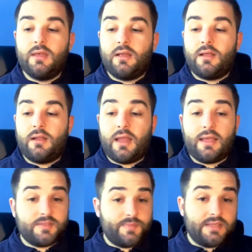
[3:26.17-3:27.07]
like
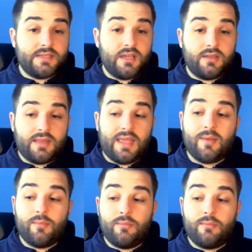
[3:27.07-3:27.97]
Spezia, they
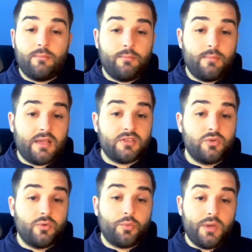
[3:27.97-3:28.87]
can make us
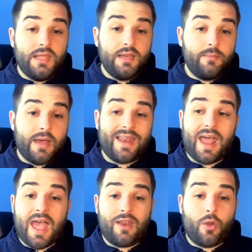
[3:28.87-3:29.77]
look really bad
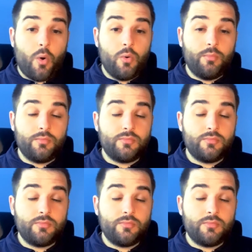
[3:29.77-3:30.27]
at home.